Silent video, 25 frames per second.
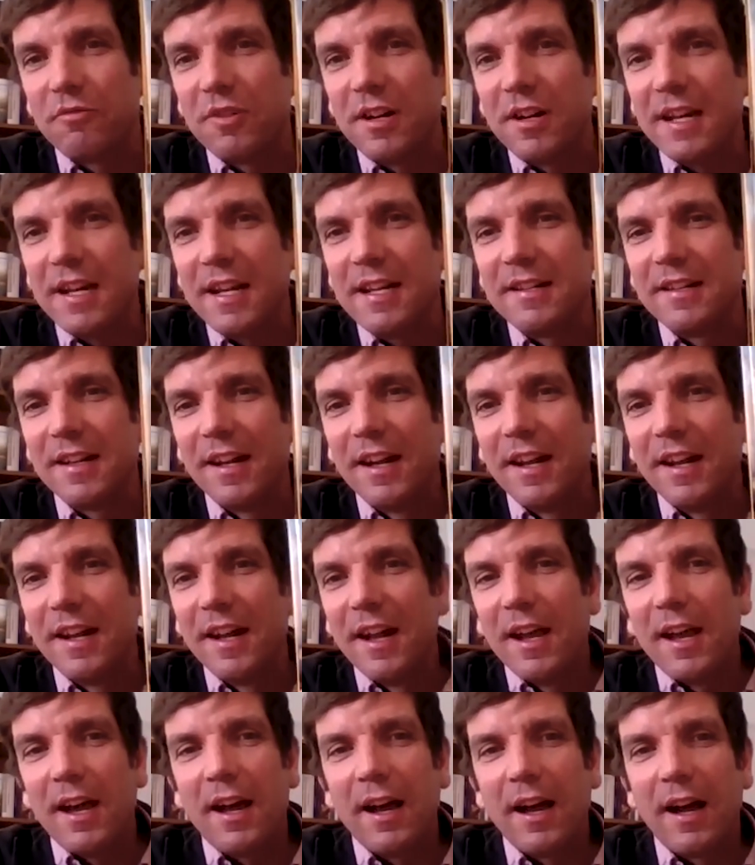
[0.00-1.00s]
uh, read.
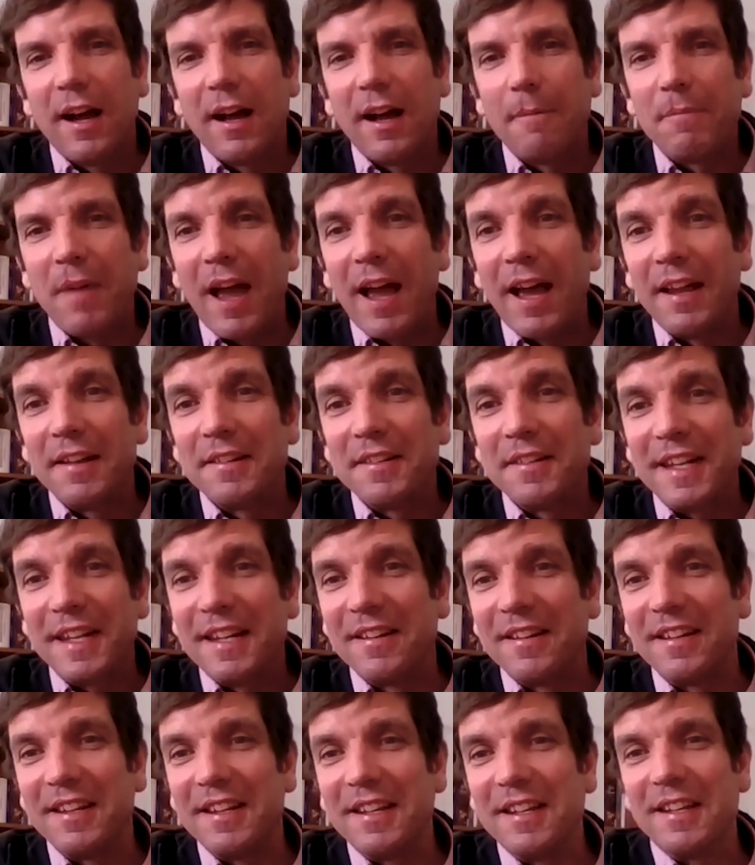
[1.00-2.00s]
Um, and
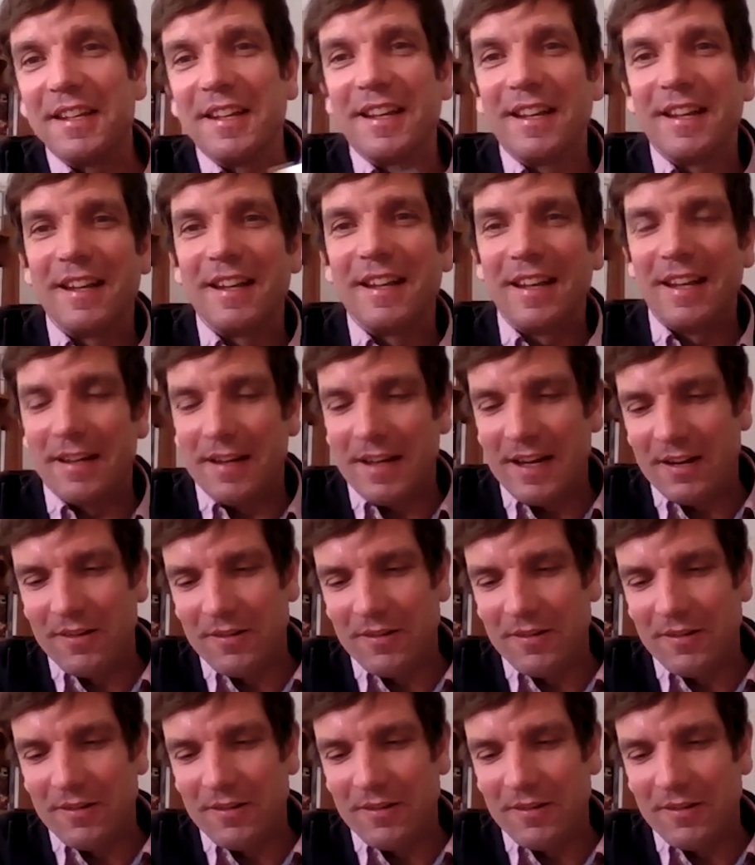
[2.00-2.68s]
in the in,